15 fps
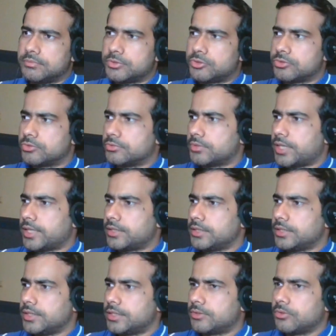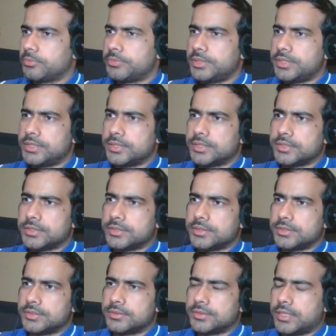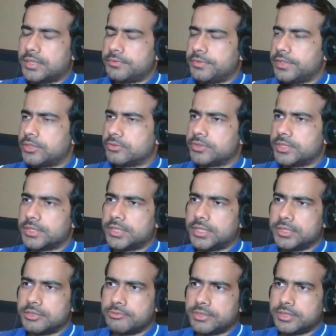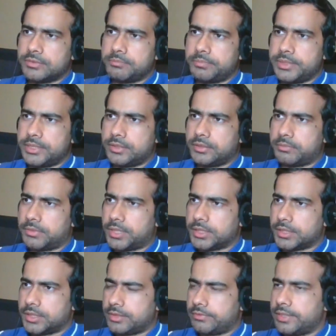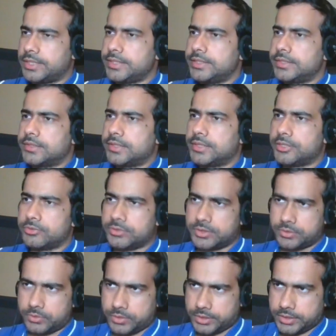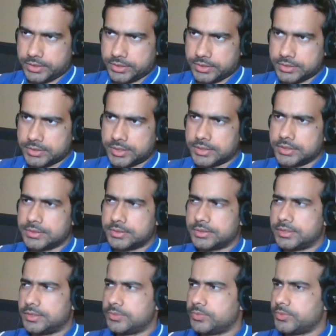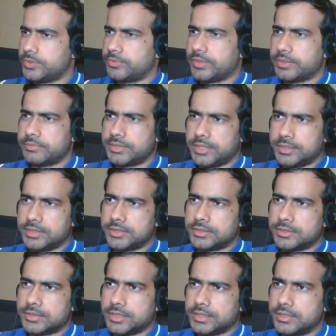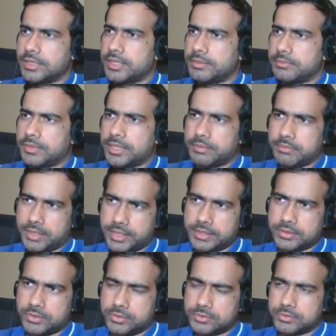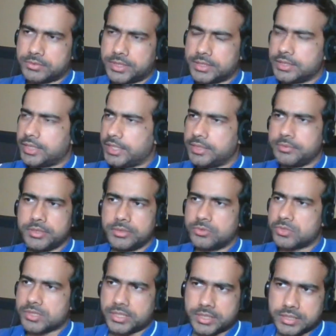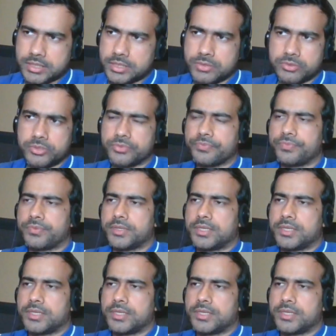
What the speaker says: So I think it will be unfair to say that you can beat the market very easily using quant techniques. I think if I'm saying this, I think I'm lying. So I think anybody who's saying this to you